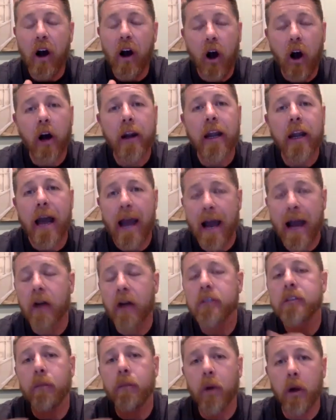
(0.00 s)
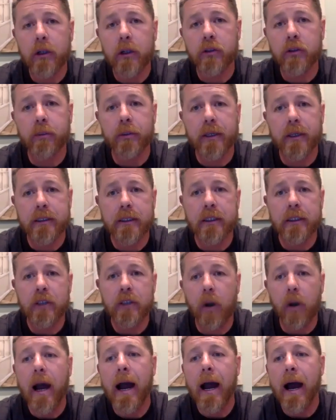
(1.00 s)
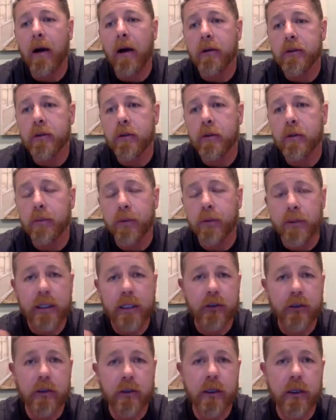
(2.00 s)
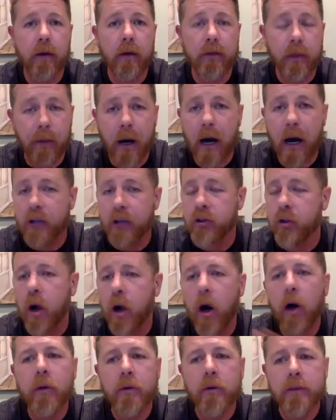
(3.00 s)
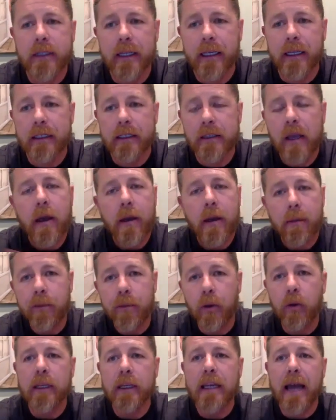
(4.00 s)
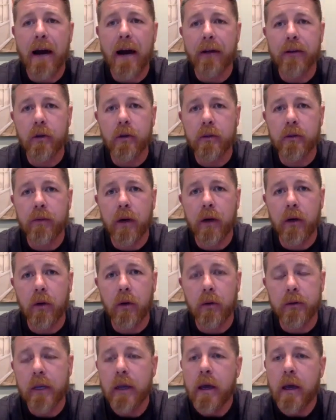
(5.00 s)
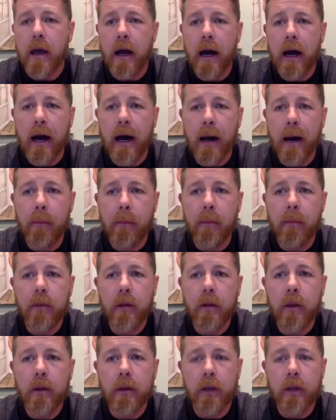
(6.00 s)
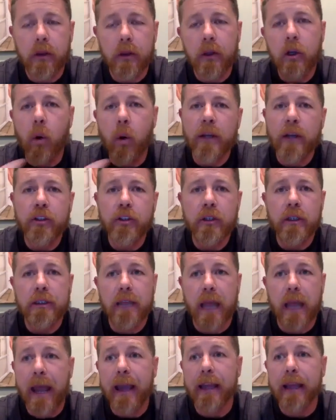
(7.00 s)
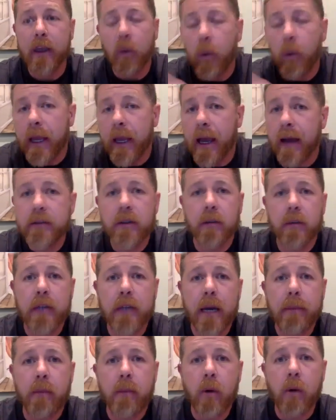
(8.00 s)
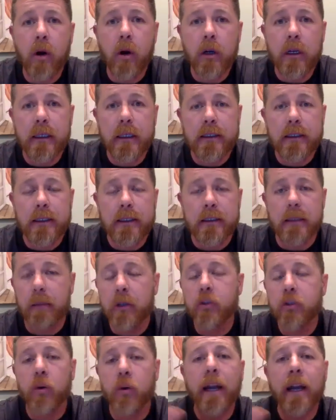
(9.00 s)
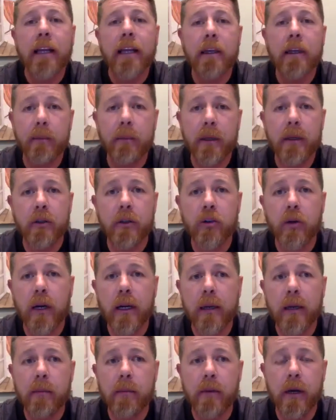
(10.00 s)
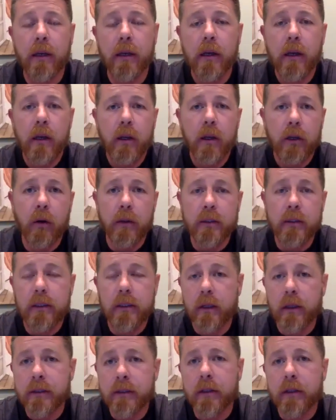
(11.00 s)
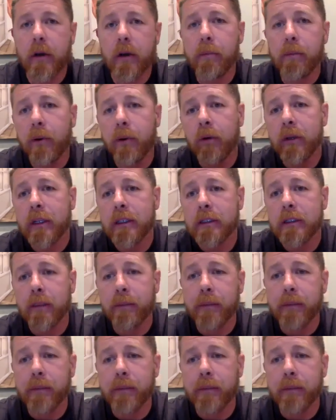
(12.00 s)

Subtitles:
On how to market your business, you know, how to present yourself, the posture, all those things, building out those funnels. The question is, hey, can we have some type of marketing system? The training can be the training, but, you know, is there ability to